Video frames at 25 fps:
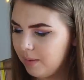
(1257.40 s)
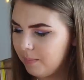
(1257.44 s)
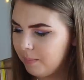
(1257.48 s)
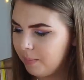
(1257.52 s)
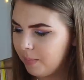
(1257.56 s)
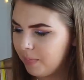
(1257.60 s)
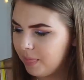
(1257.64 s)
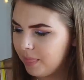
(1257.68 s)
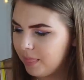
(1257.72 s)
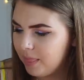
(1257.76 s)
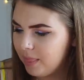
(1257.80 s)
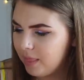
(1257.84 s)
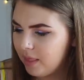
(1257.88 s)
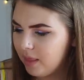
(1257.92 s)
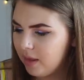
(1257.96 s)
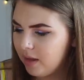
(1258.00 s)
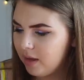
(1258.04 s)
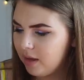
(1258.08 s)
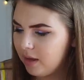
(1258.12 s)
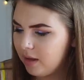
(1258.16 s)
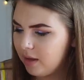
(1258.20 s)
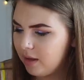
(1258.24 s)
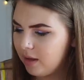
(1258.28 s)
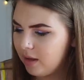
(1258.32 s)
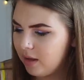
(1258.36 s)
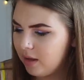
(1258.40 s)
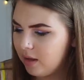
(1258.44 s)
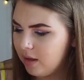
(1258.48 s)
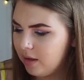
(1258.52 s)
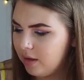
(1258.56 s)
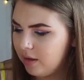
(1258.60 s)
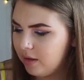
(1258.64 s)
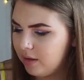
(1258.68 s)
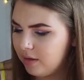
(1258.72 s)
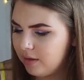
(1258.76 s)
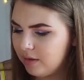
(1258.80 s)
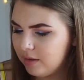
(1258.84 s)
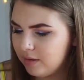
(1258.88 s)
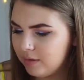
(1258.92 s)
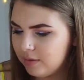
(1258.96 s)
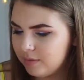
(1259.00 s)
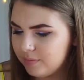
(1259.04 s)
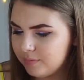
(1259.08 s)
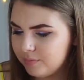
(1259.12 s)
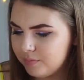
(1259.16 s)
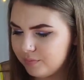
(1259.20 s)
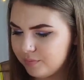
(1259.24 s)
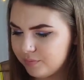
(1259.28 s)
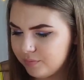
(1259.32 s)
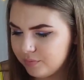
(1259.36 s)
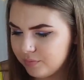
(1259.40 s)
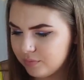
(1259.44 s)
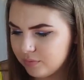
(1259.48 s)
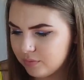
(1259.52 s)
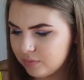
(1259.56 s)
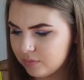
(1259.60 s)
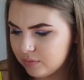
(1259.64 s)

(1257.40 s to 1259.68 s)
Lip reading: (no one is talking)